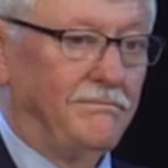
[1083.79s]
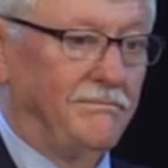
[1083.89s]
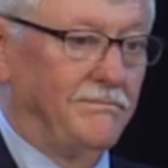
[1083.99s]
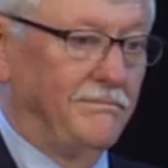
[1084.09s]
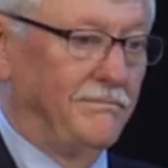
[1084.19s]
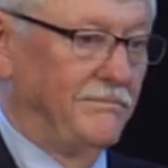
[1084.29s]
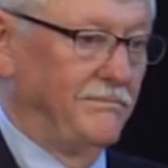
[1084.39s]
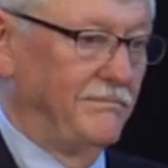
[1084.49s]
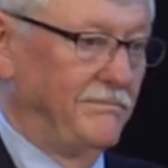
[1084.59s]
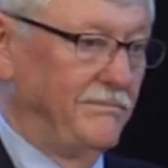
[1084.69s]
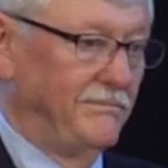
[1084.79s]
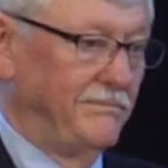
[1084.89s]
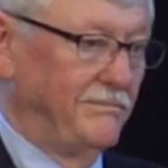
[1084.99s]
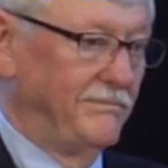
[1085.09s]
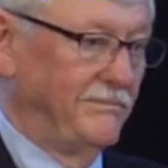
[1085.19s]

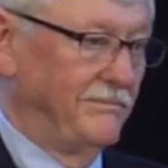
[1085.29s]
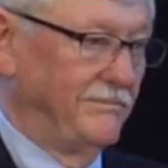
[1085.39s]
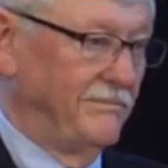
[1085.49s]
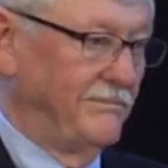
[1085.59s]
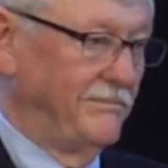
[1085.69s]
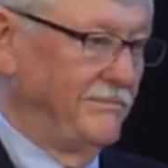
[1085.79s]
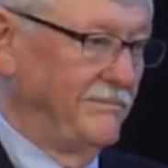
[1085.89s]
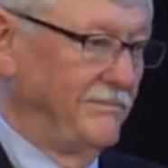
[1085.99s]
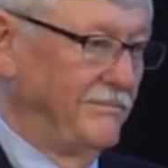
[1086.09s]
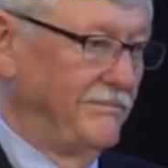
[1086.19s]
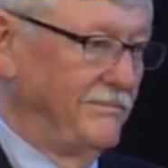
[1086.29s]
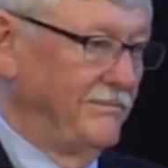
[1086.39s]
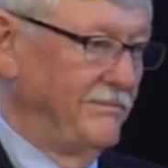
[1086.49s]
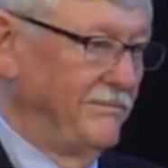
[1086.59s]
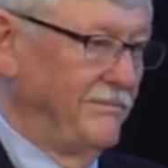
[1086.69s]

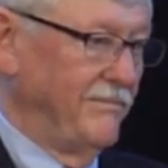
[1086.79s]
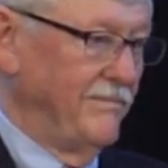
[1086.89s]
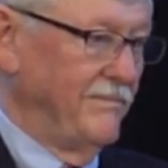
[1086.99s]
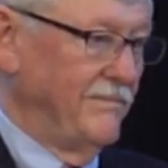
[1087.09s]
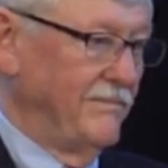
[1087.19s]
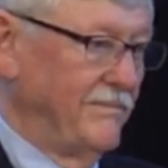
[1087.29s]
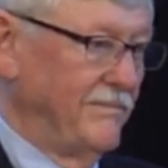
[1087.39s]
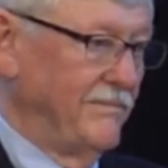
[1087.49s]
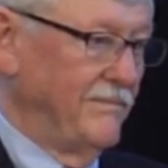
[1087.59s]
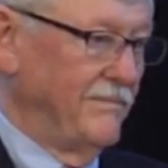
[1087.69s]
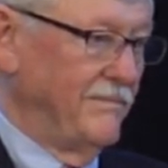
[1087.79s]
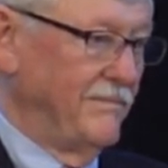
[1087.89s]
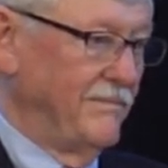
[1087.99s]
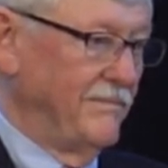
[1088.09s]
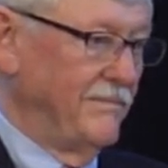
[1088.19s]

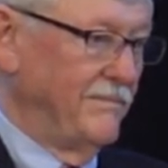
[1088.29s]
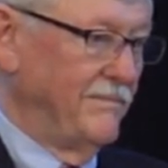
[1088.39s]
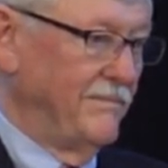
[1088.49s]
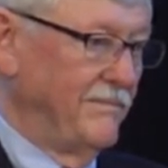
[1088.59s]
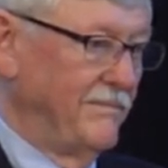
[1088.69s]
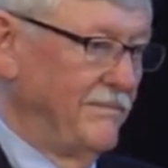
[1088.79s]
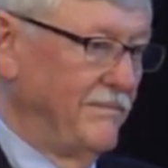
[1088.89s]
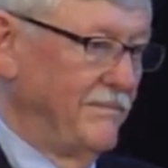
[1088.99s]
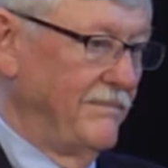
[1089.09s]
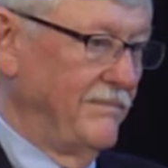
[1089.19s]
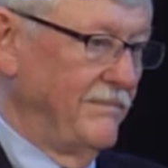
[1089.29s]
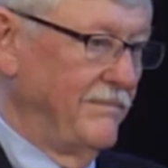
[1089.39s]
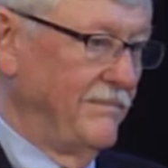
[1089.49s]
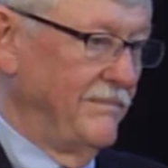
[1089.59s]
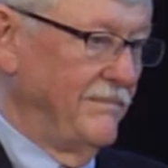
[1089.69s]

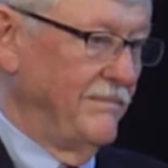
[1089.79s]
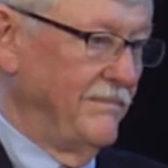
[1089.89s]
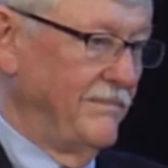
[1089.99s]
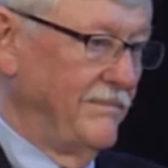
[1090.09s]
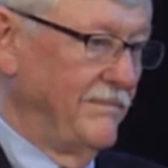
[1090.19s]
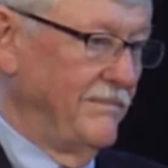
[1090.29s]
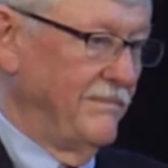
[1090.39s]
(silent)